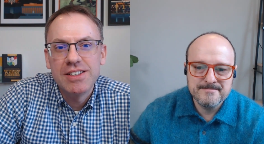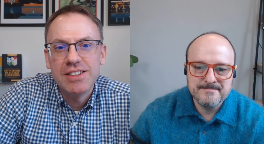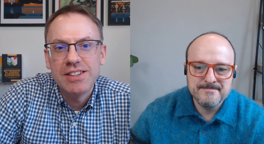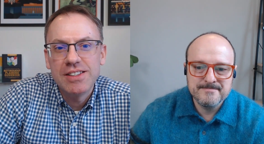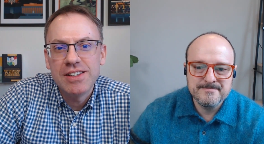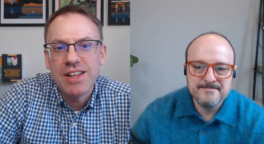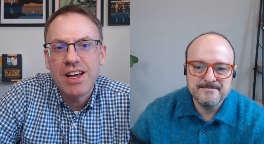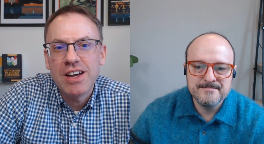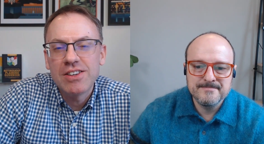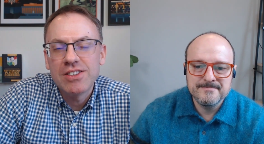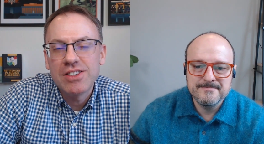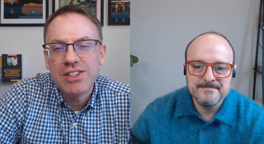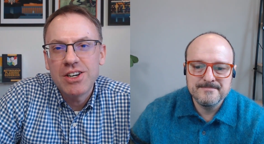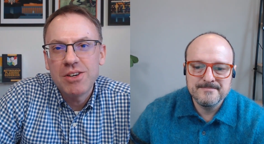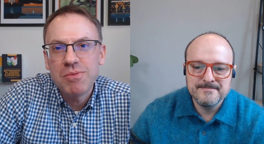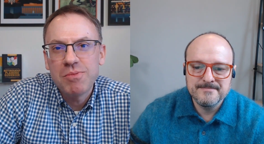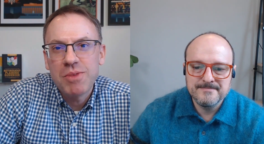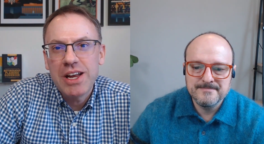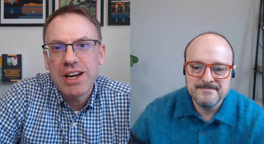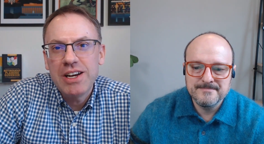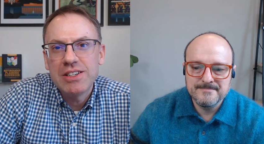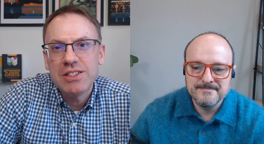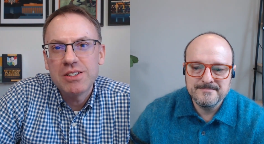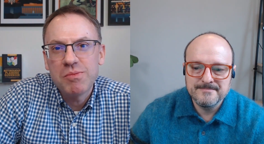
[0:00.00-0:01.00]
Speaker 1: long term
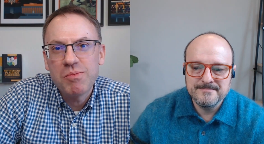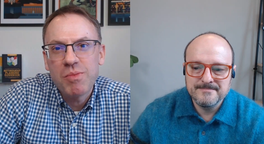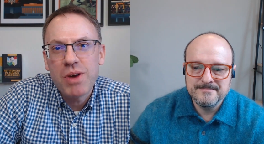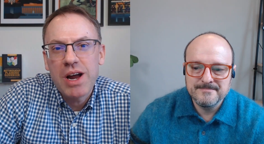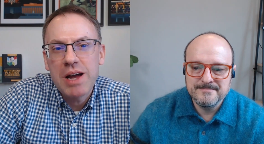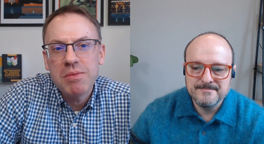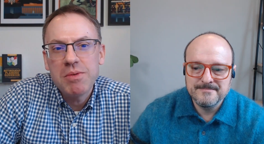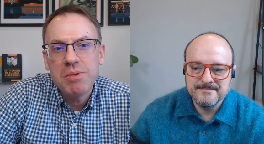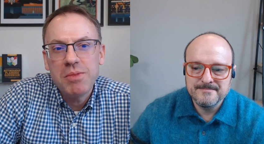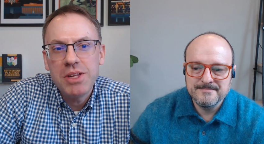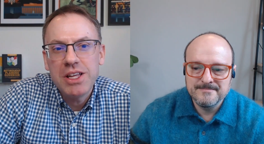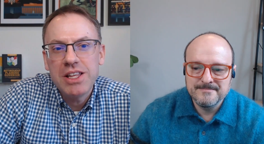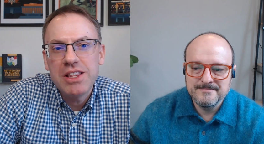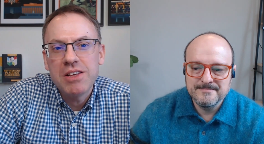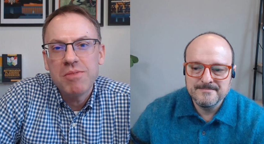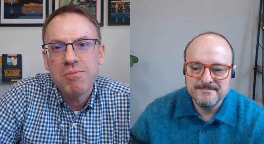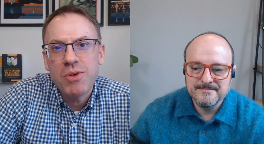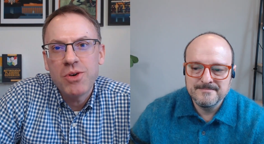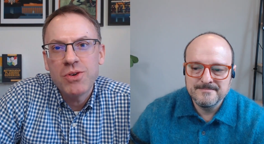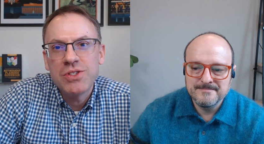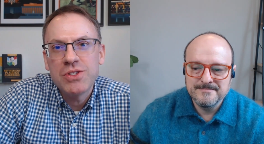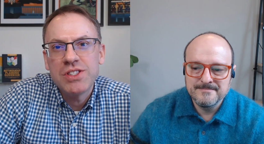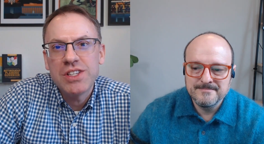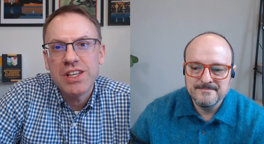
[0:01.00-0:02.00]
care is probably the
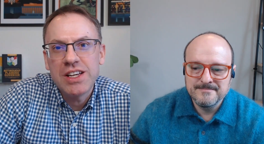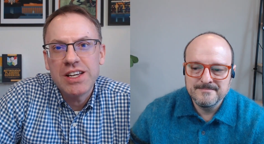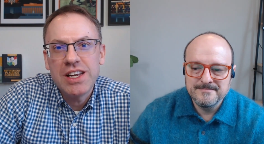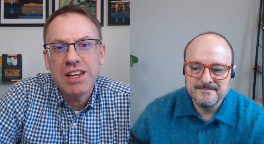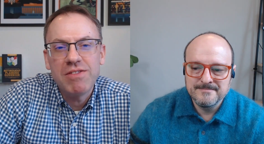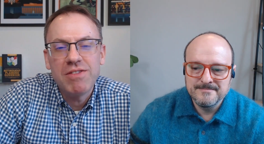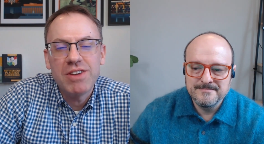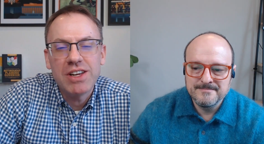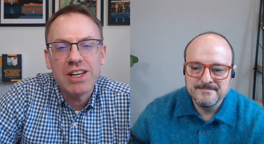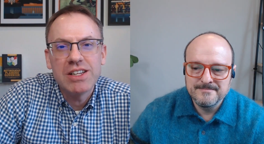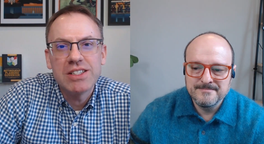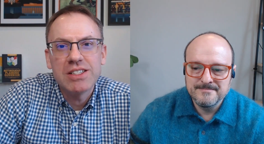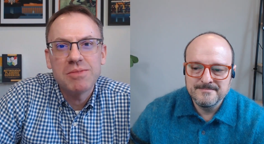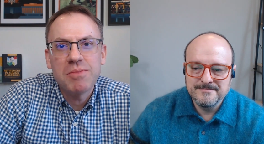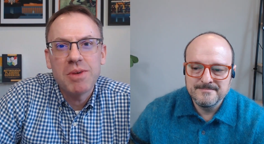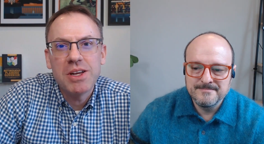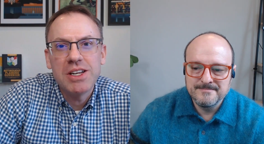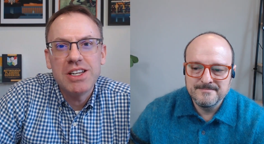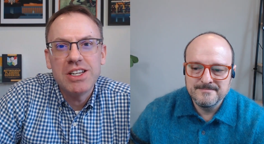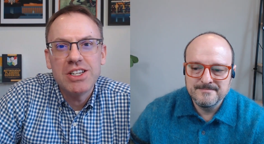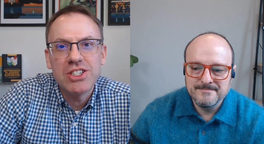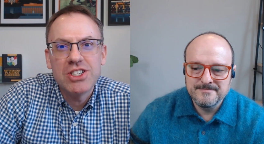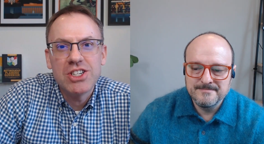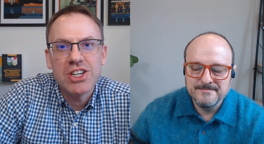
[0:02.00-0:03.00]
most significant
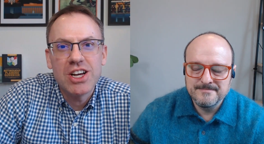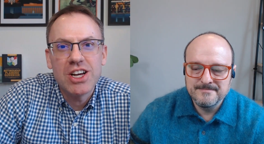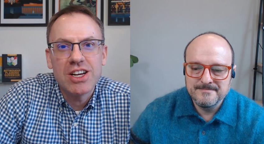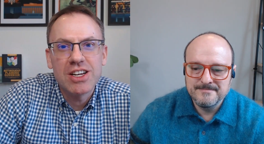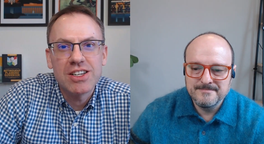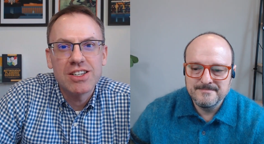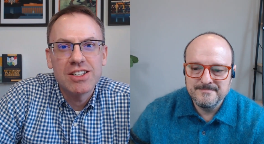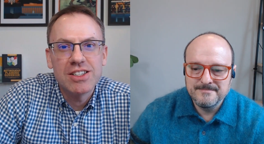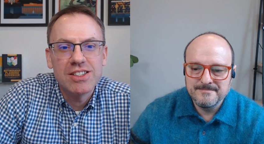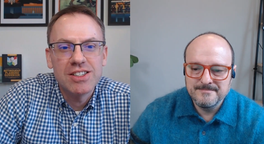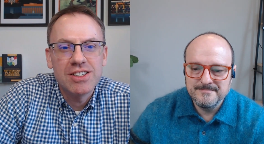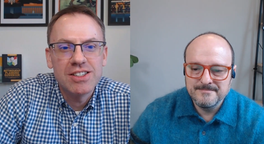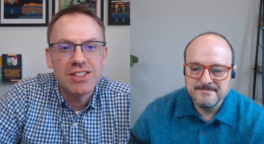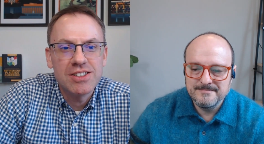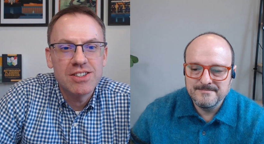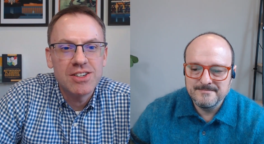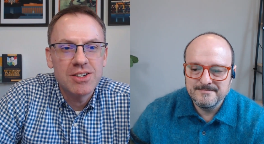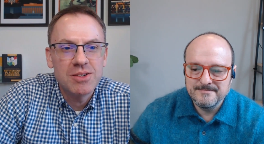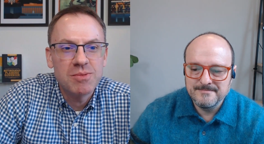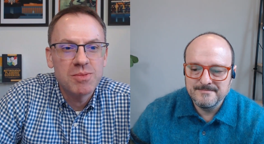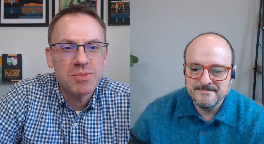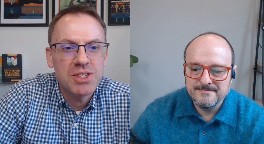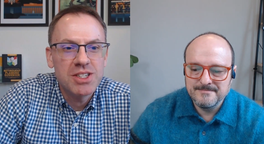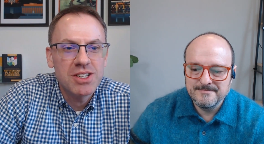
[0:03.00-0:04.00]
spending shock in
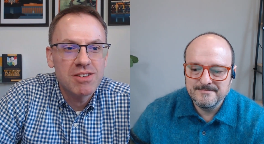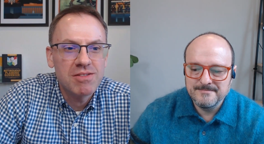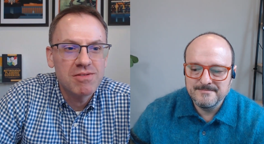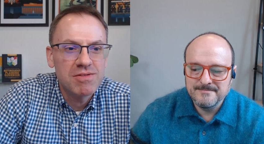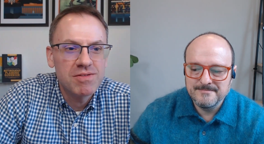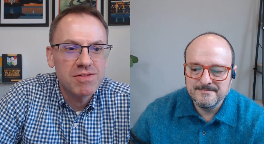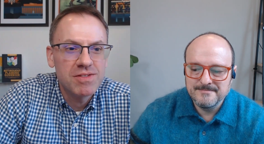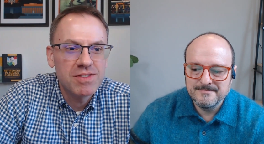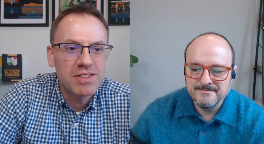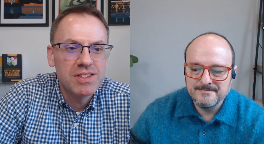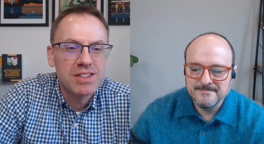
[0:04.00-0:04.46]
terms of